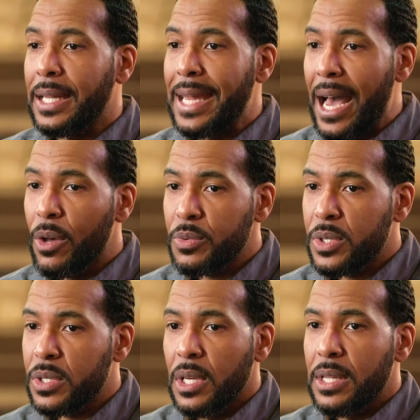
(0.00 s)

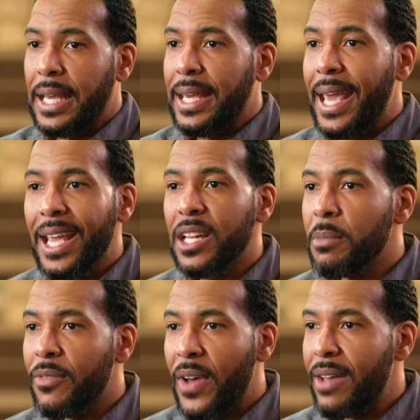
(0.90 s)
announce the
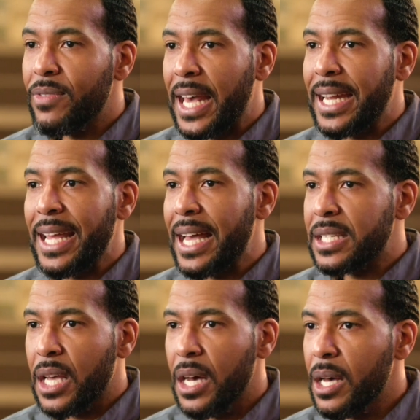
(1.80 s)
kingdom of heaven, that it
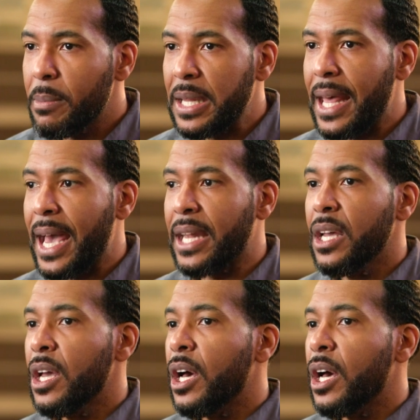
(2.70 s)
has come, and that